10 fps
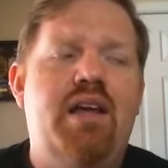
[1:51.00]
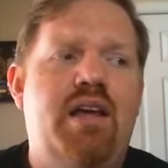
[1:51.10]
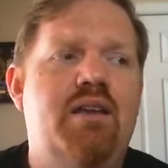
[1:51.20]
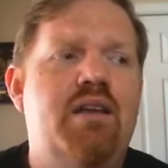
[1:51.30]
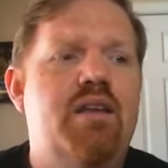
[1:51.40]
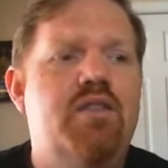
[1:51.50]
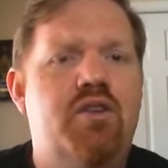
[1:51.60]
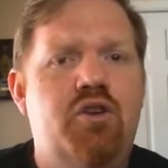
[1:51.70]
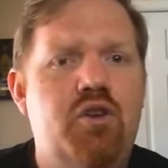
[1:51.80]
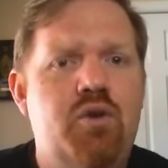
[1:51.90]
in
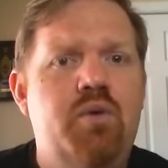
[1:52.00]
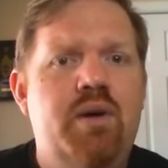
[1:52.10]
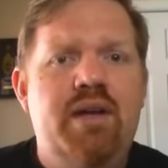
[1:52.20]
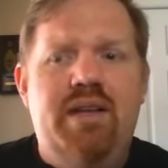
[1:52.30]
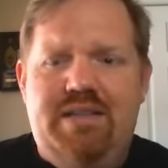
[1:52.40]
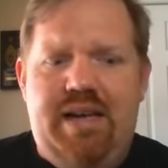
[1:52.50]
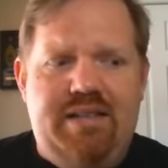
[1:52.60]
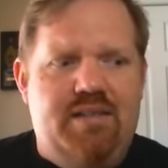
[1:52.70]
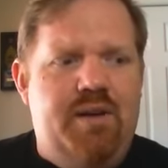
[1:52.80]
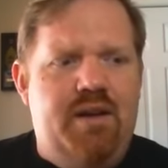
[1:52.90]
the New
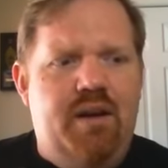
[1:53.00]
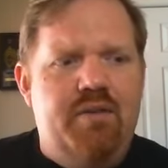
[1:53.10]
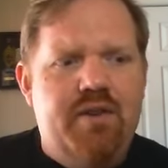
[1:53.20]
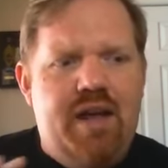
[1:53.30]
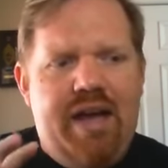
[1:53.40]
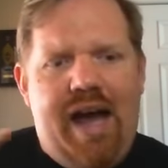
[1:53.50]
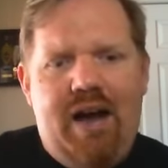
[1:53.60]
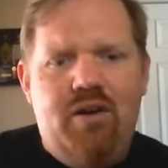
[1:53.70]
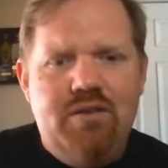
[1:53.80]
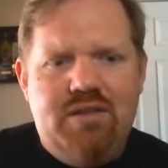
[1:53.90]
Testament, of like
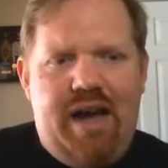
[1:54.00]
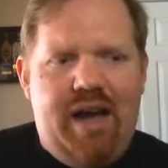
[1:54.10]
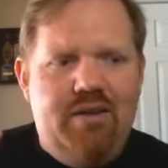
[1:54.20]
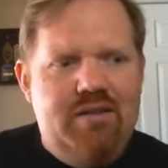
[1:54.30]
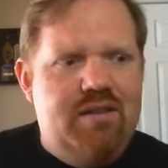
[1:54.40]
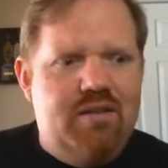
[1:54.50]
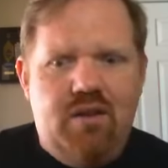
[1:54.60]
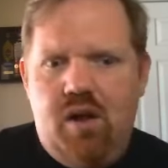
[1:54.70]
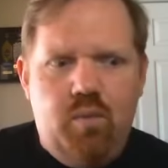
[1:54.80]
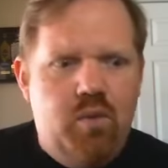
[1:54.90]
how does this
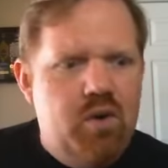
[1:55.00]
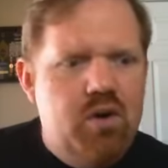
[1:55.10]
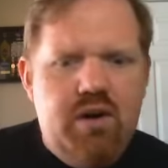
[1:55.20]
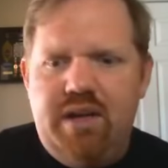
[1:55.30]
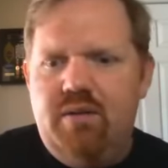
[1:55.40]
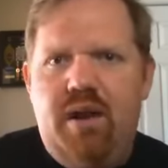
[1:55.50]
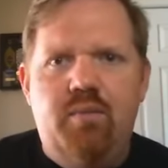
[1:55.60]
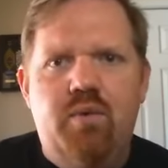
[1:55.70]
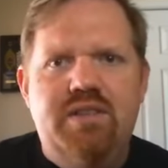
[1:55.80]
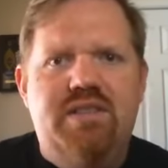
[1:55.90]
law work,
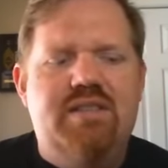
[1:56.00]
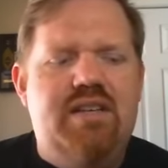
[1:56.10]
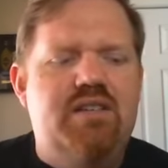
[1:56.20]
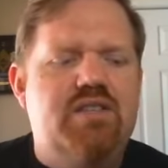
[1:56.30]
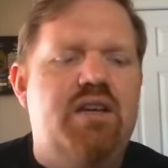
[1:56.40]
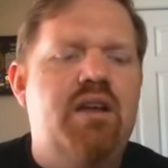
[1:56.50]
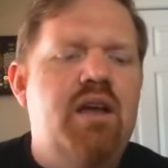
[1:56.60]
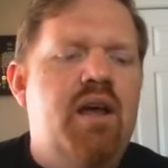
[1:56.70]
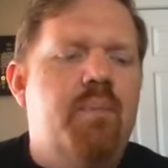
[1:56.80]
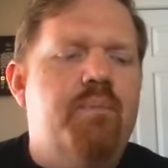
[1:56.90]
and what's this tension
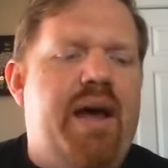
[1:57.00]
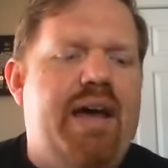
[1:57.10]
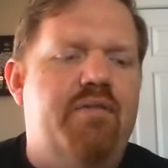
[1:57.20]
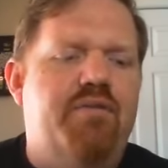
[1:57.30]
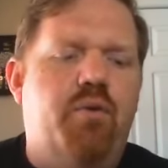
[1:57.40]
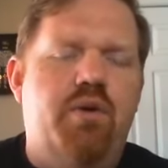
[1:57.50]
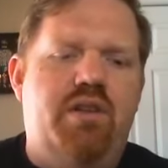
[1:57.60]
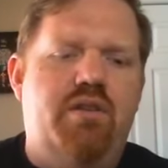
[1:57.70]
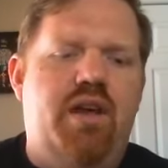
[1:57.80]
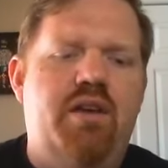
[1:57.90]
back and
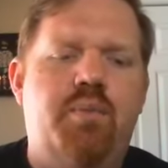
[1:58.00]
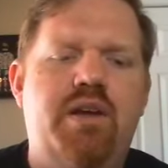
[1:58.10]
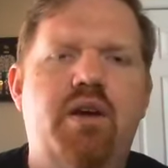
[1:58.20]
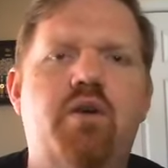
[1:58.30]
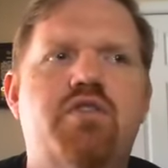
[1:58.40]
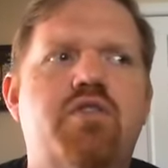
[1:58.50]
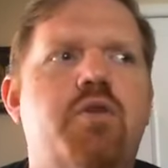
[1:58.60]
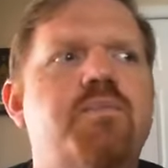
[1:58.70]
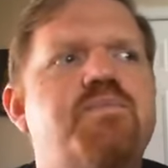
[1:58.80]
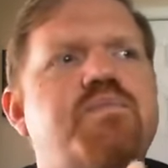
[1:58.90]
forth as we go.
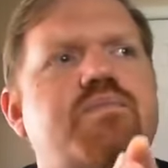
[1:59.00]
So